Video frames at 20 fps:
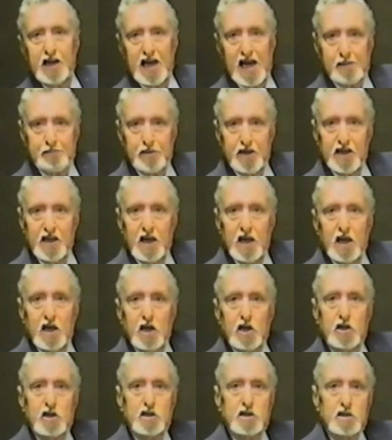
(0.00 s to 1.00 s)
happy
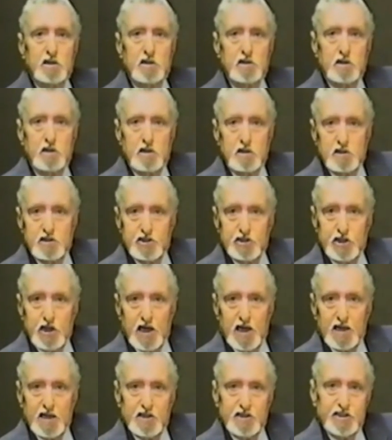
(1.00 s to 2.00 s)

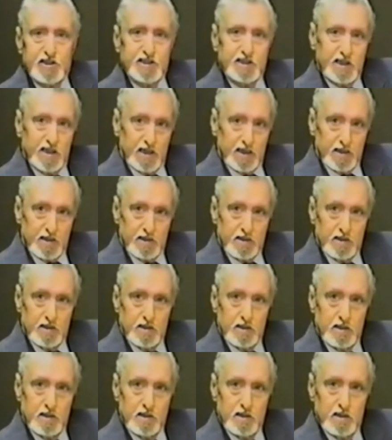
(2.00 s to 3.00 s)
child state.
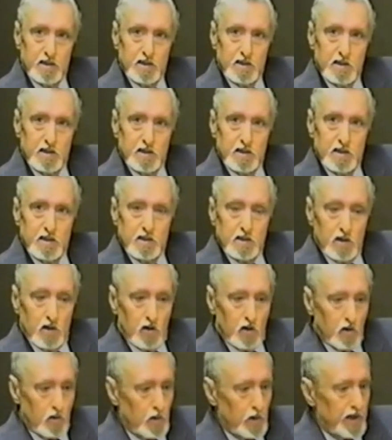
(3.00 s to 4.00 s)

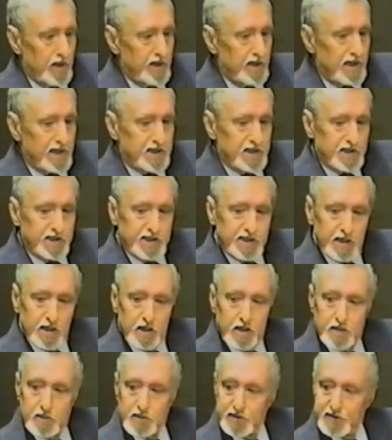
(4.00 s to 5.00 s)
Or when
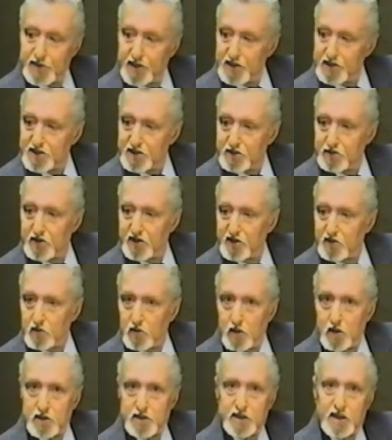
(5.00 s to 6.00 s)
necessary, when things are going
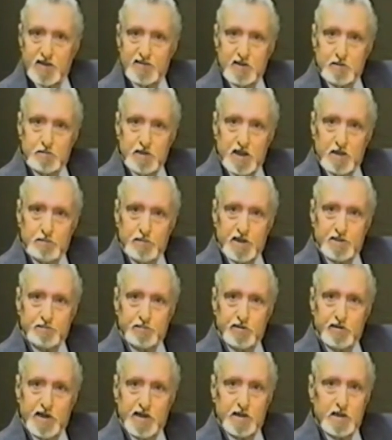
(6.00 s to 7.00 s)
wrong and you have to be a bit
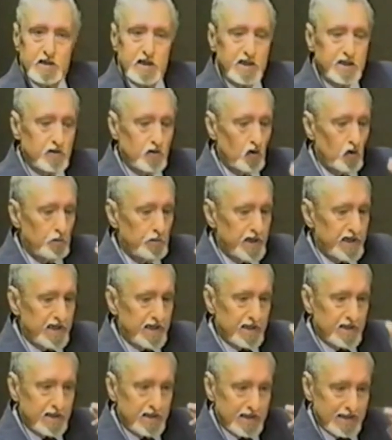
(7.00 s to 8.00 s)
parental, can you
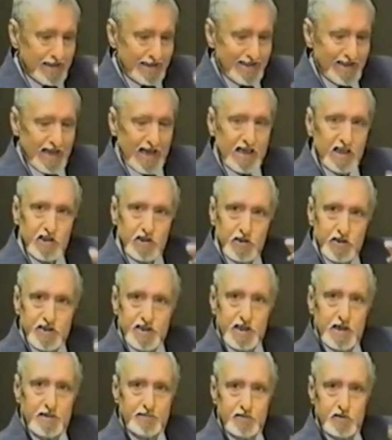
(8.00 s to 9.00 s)
immediately cathect
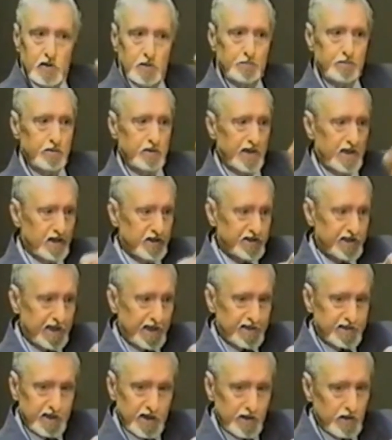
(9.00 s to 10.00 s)
yourself to a parental
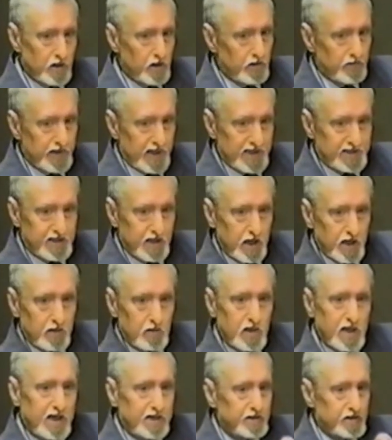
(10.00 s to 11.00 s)
state? Say, no, that's not
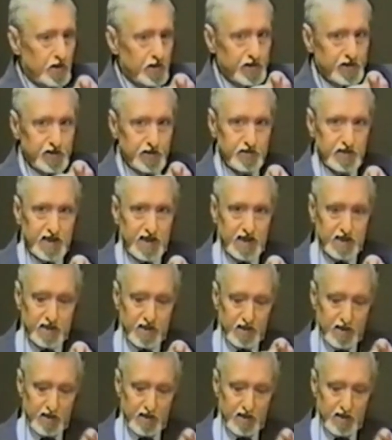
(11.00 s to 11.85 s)
right, don't do that.